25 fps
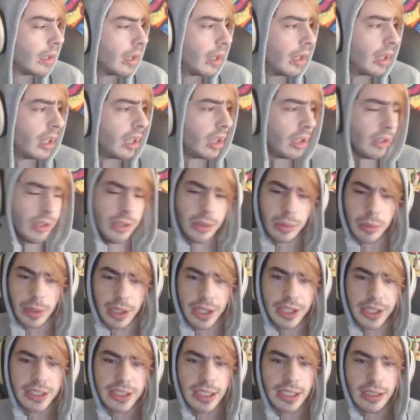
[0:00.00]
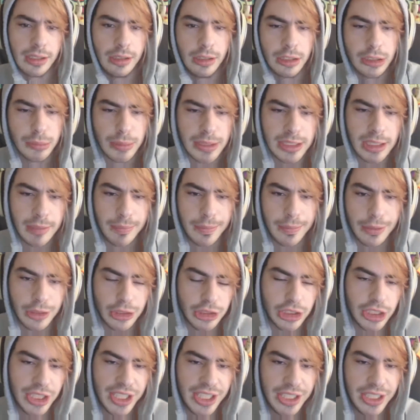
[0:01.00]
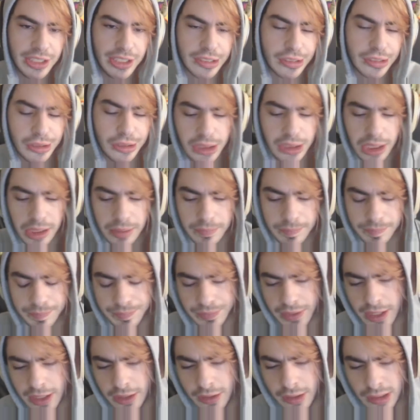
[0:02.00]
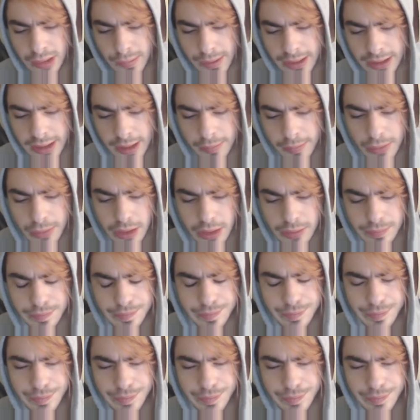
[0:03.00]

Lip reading: Otherwise, how do you expect them to change? How do you expect them to